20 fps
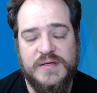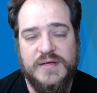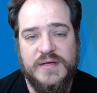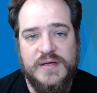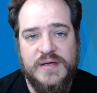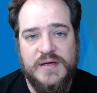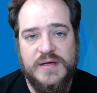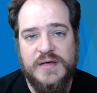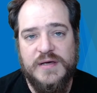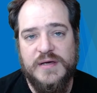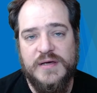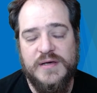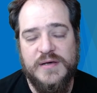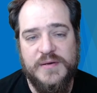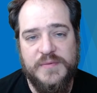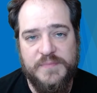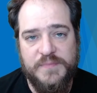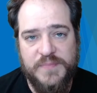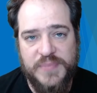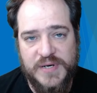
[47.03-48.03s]

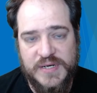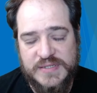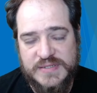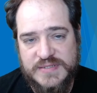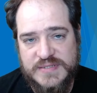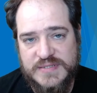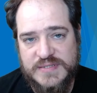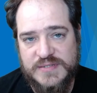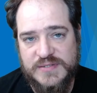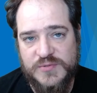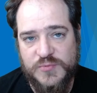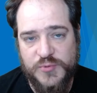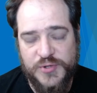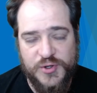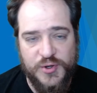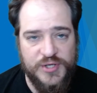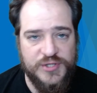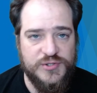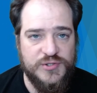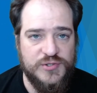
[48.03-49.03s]
but we're
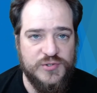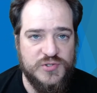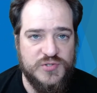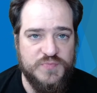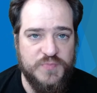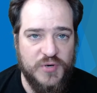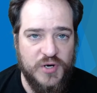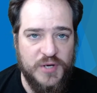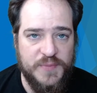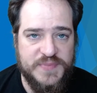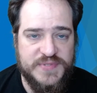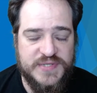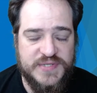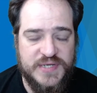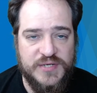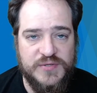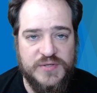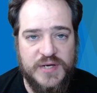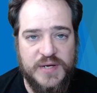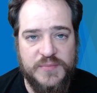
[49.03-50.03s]
going to use props, and
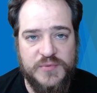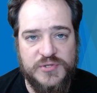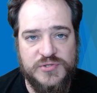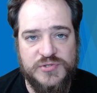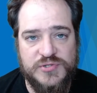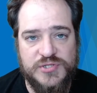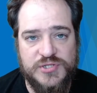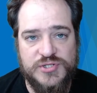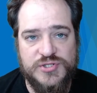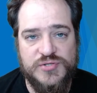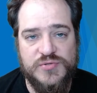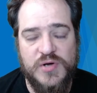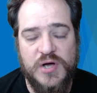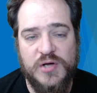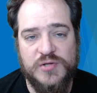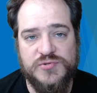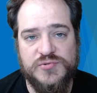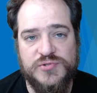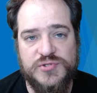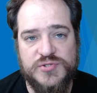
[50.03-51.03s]
I'm going to teach you how
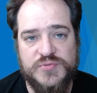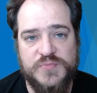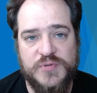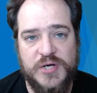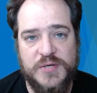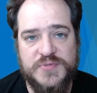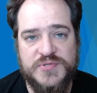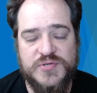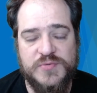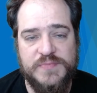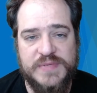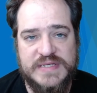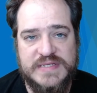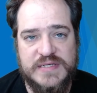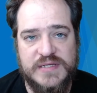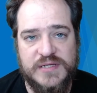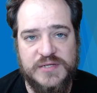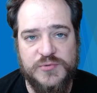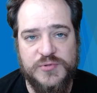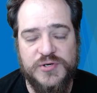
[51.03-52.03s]
to use props. So
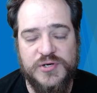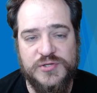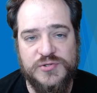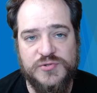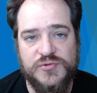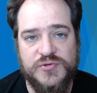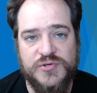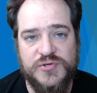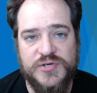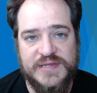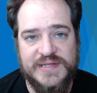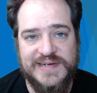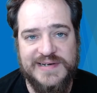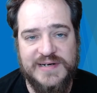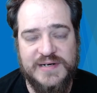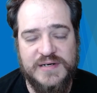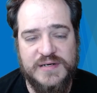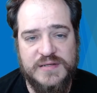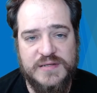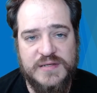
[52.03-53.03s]
basically we're going to create a
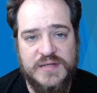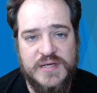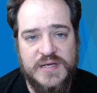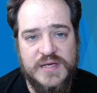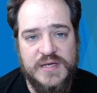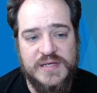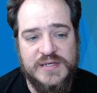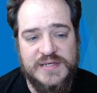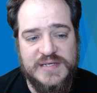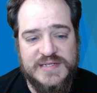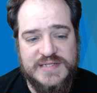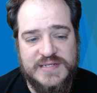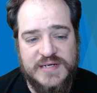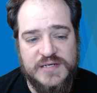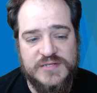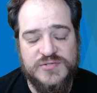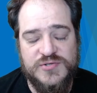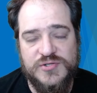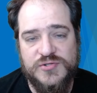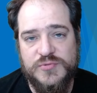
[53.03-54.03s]
card. This card
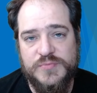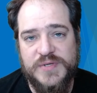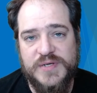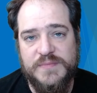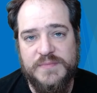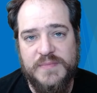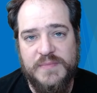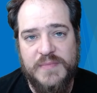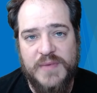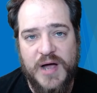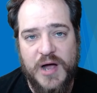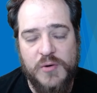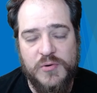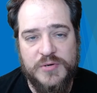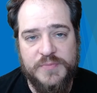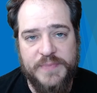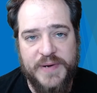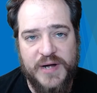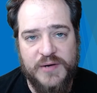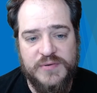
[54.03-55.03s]
is going to be our
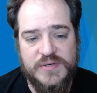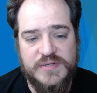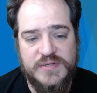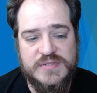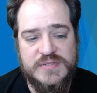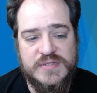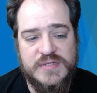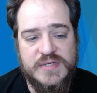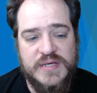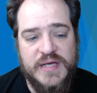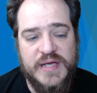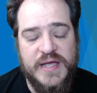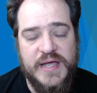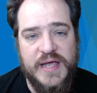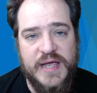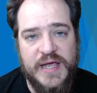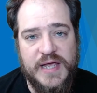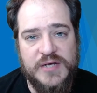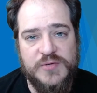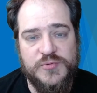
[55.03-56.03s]
parent,
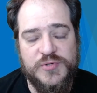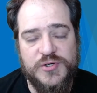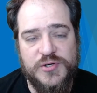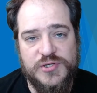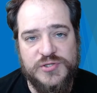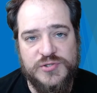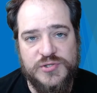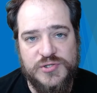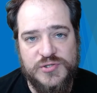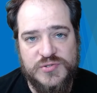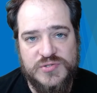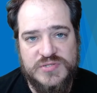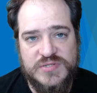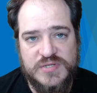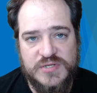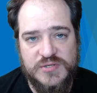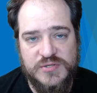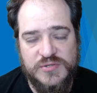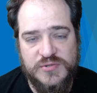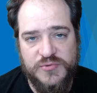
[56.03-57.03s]
and we're going to use
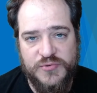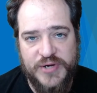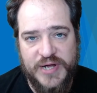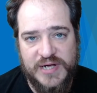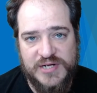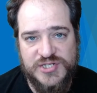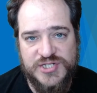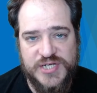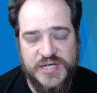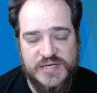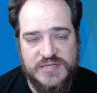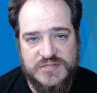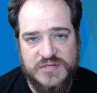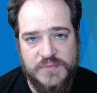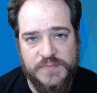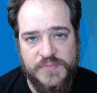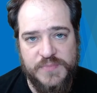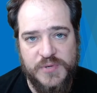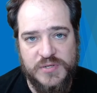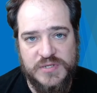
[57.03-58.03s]
React.js
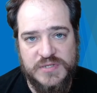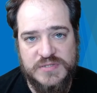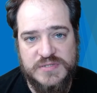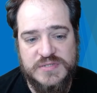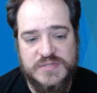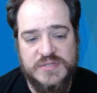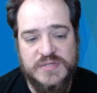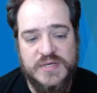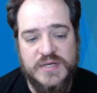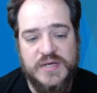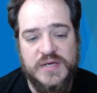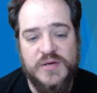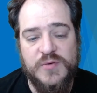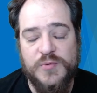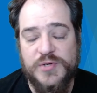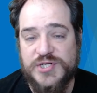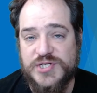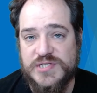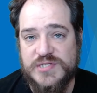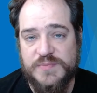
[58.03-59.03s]
components,
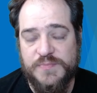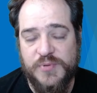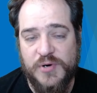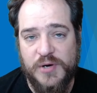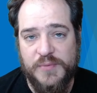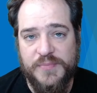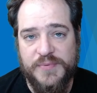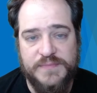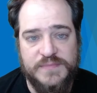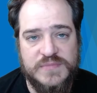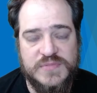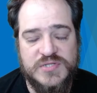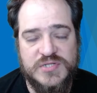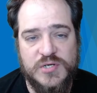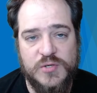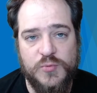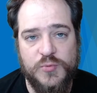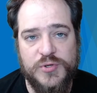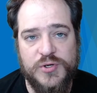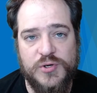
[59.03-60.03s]
which is a prop. So
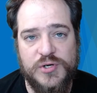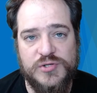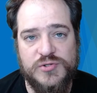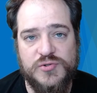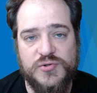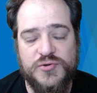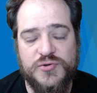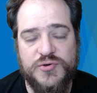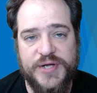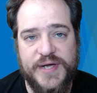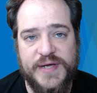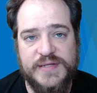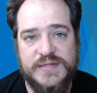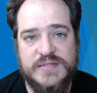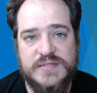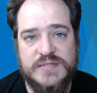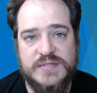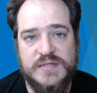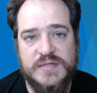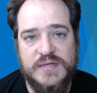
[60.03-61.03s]
we're going to
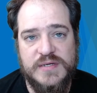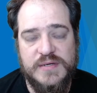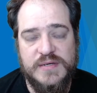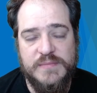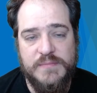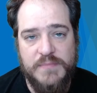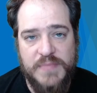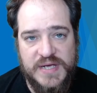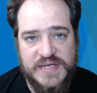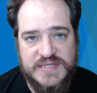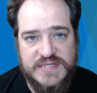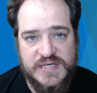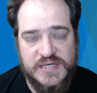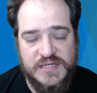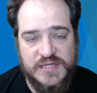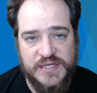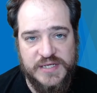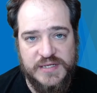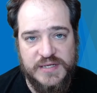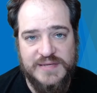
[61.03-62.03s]
create
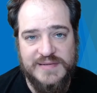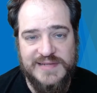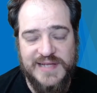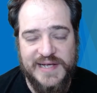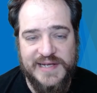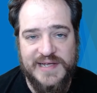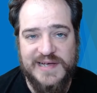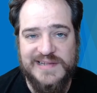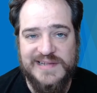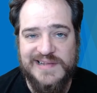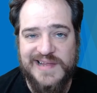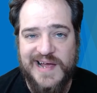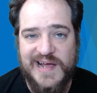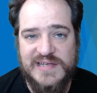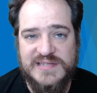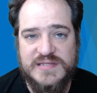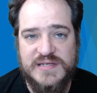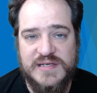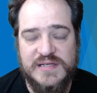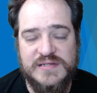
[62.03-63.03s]
basically like a
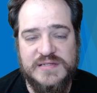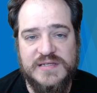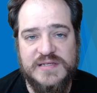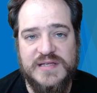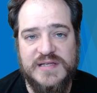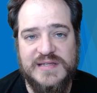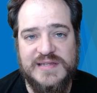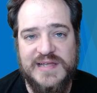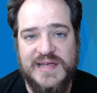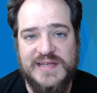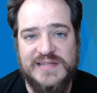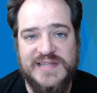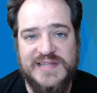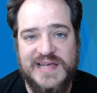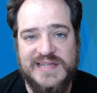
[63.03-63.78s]
class, and in that